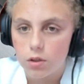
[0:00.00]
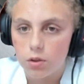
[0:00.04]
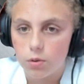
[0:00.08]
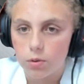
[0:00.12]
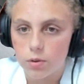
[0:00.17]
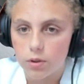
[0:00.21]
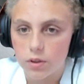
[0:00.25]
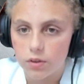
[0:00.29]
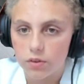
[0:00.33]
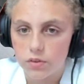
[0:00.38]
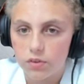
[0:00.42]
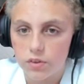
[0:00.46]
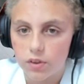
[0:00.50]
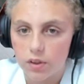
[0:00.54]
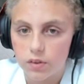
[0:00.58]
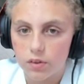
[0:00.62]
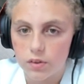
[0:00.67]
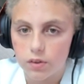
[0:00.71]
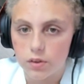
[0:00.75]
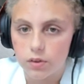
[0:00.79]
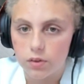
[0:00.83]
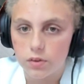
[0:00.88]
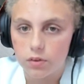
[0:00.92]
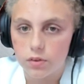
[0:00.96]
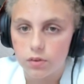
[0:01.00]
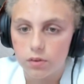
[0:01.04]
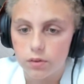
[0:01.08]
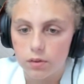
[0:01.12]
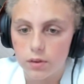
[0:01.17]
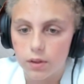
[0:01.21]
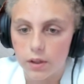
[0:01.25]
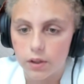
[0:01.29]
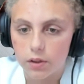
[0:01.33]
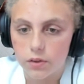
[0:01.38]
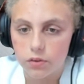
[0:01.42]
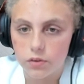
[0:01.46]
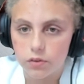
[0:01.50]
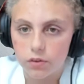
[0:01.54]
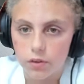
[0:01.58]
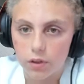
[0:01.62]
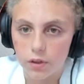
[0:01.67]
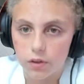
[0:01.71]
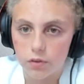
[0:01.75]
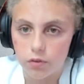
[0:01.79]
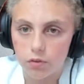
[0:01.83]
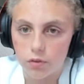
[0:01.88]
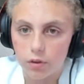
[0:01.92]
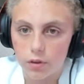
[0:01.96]
You can set it,
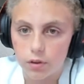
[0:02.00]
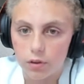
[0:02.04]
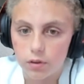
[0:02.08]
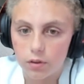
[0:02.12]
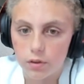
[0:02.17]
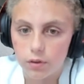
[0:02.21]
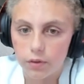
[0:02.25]
etc.